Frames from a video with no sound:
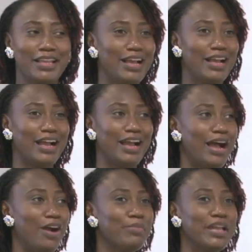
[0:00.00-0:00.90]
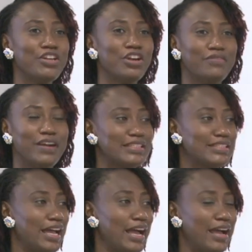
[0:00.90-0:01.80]
How many of us
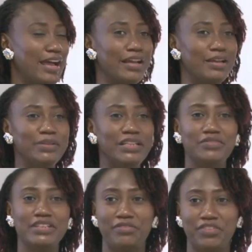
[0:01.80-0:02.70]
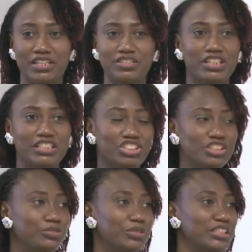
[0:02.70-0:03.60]
believe in African traditional
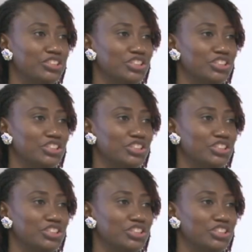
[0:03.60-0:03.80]
religion?